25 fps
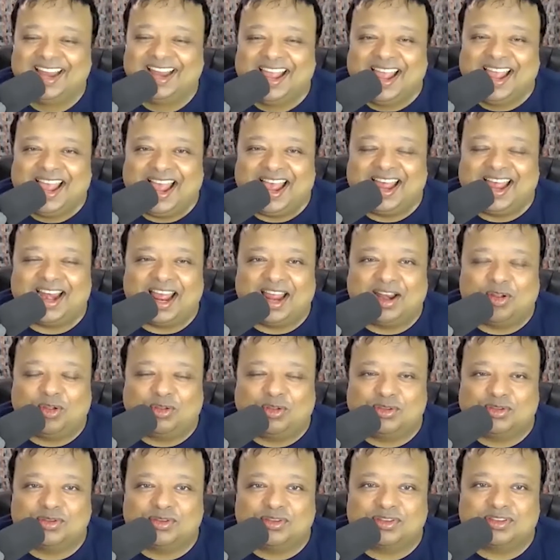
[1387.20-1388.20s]
And
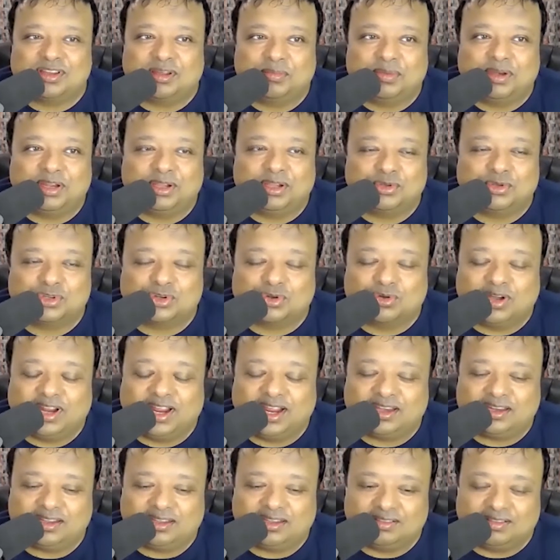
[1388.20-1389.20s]
also, as somebody who's
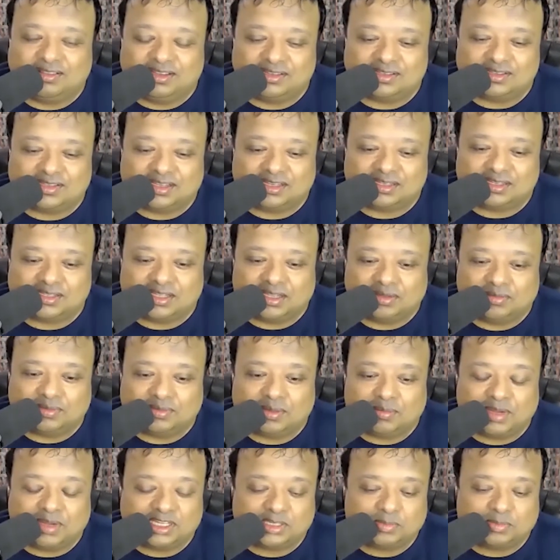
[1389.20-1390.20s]
creating these things,
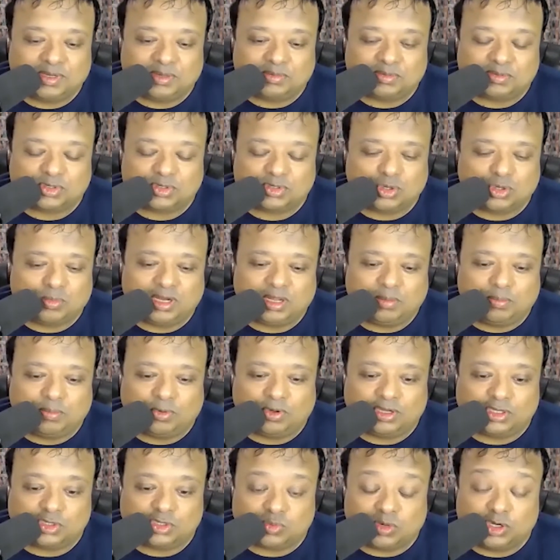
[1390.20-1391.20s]
there must be so many
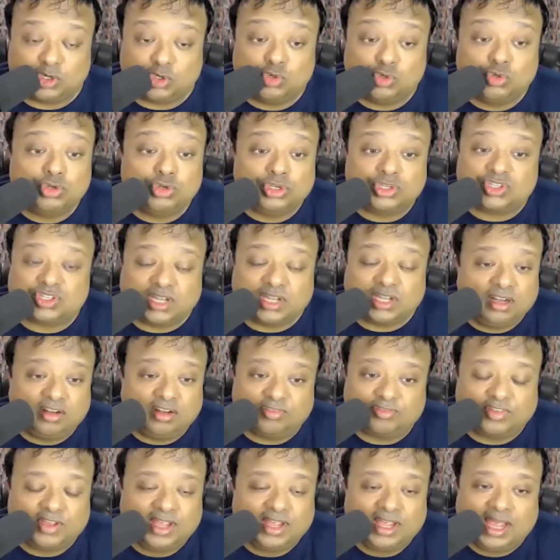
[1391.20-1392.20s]
points when you
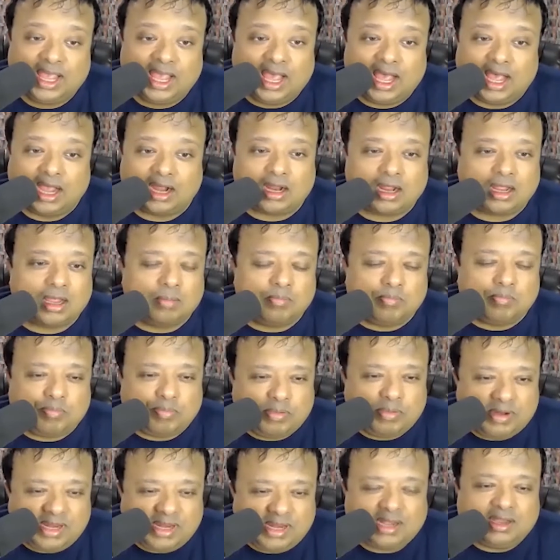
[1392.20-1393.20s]
yourself are
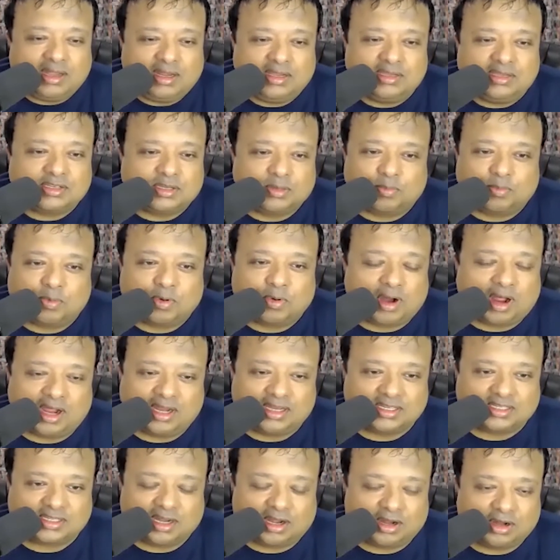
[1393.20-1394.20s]
completely
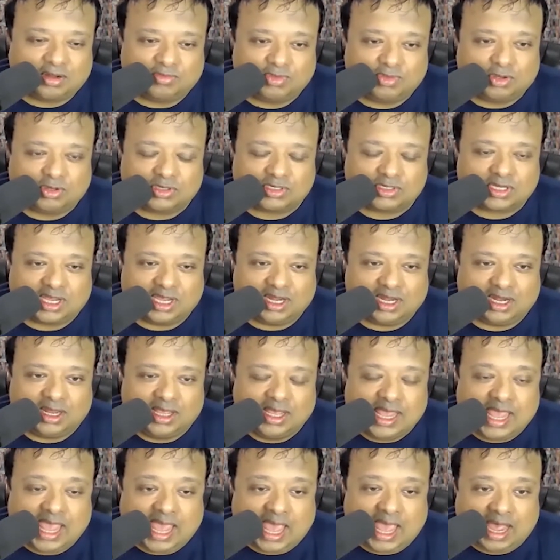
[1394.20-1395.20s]
surprised out of your skin.
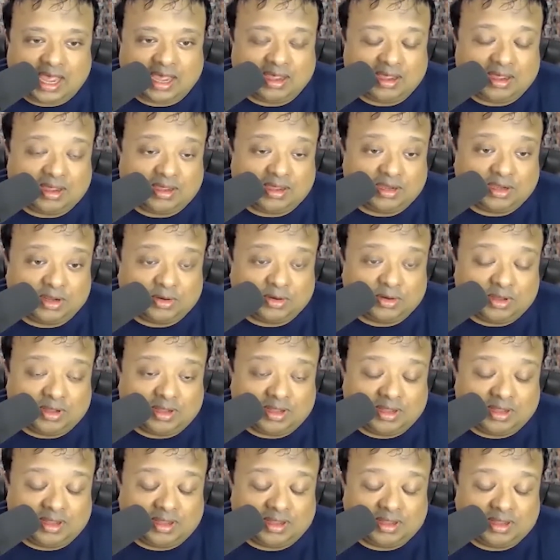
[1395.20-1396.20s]

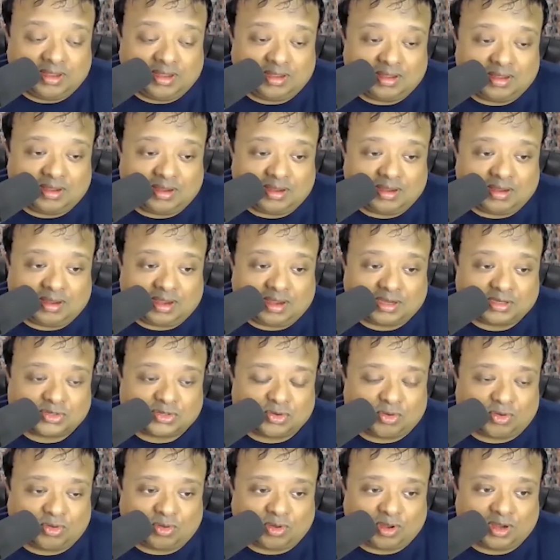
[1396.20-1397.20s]
I
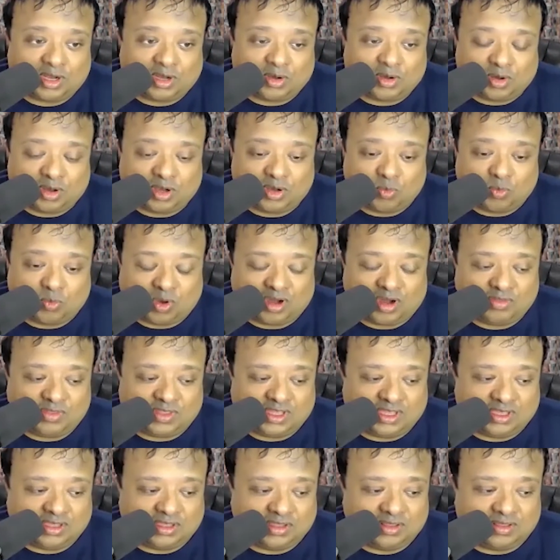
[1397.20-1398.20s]
saw in one of
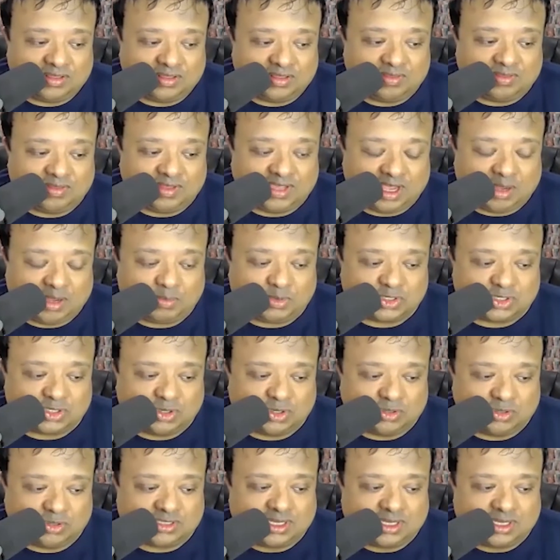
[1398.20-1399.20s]
the episodes,